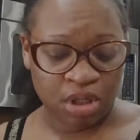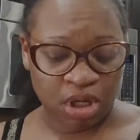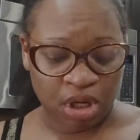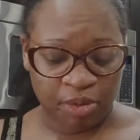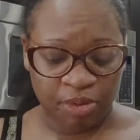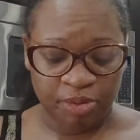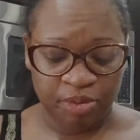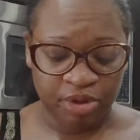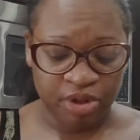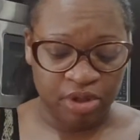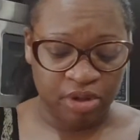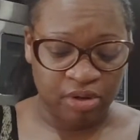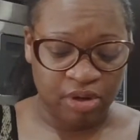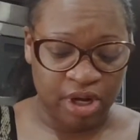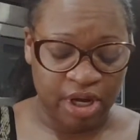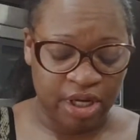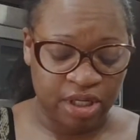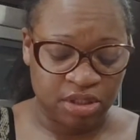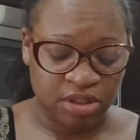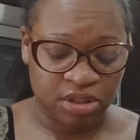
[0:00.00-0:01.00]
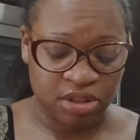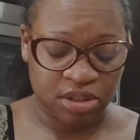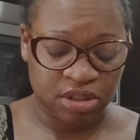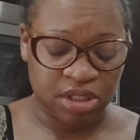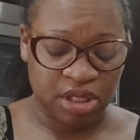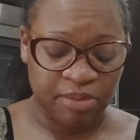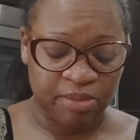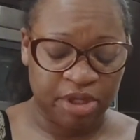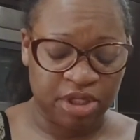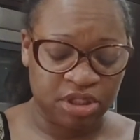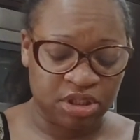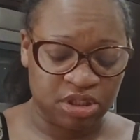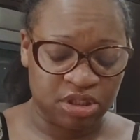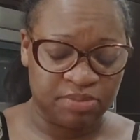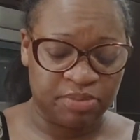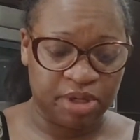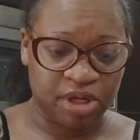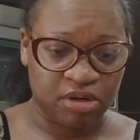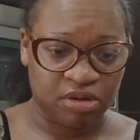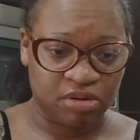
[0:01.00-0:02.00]
I'm gonna put it on ice because I imagine it's
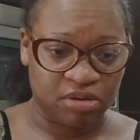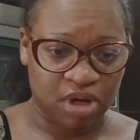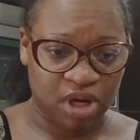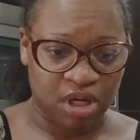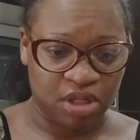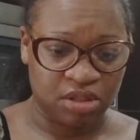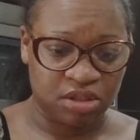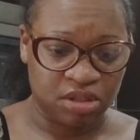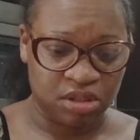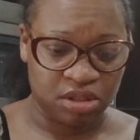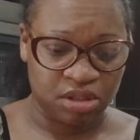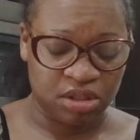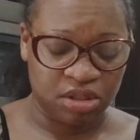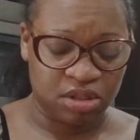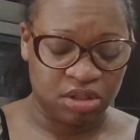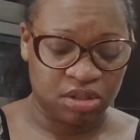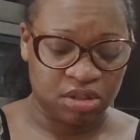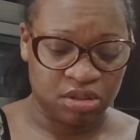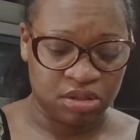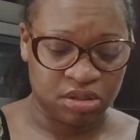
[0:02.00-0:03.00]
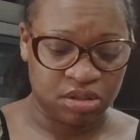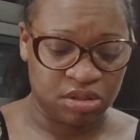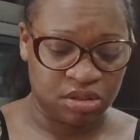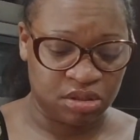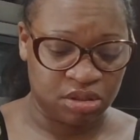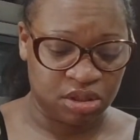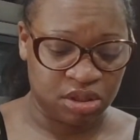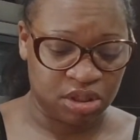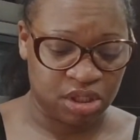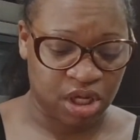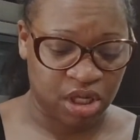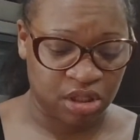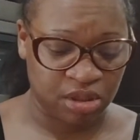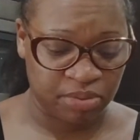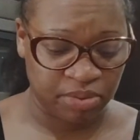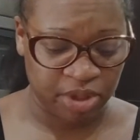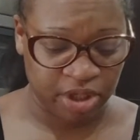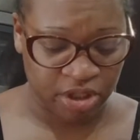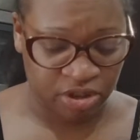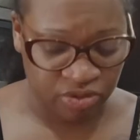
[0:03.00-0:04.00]
better on ice than it is just out the
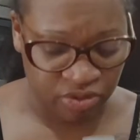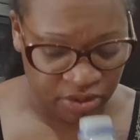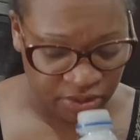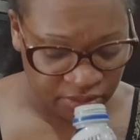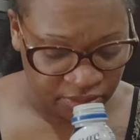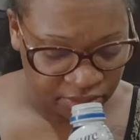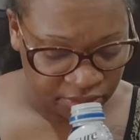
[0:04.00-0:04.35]
pantry.